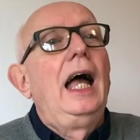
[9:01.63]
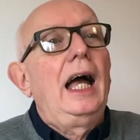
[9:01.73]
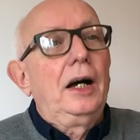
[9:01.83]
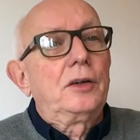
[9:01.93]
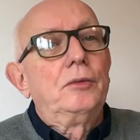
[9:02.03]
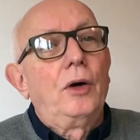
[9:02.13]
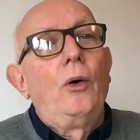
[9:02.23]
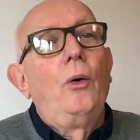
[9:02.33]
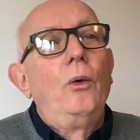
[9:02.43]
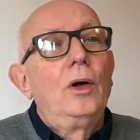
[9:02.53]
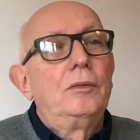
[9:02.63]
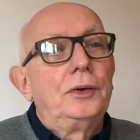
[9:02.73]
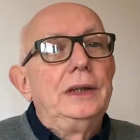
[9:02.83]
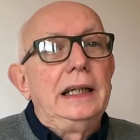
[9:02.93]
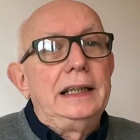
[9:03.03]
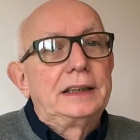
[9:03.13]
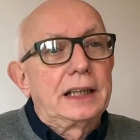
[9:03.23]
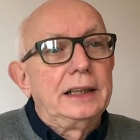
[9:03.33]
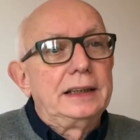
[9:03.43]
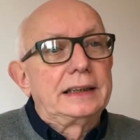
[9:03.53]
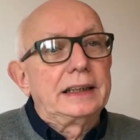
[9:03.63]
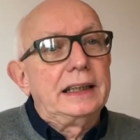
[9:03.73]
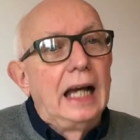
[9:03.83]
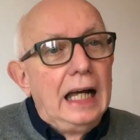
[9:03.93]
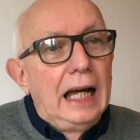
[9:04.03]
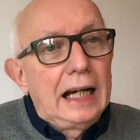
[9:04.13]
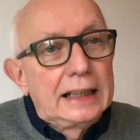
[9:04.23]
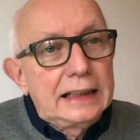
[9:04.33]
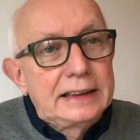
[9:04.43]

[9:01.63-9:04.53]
out of all of eternity, and I